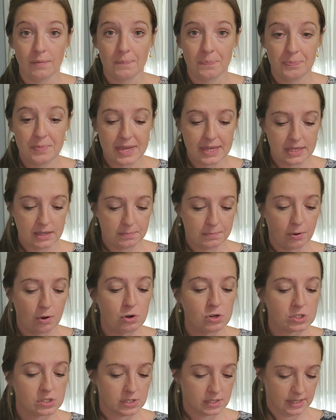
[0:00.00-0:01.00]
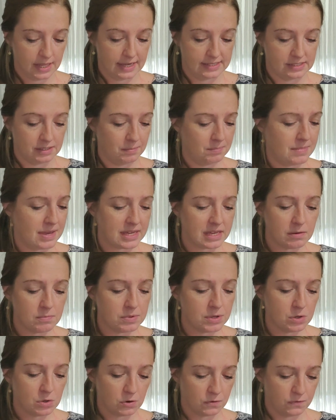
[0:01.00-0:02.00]
Make it, personalize it, make it
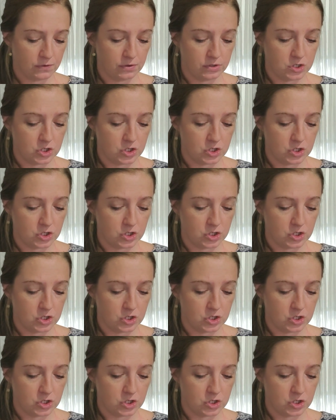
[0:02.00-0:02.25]
beautiful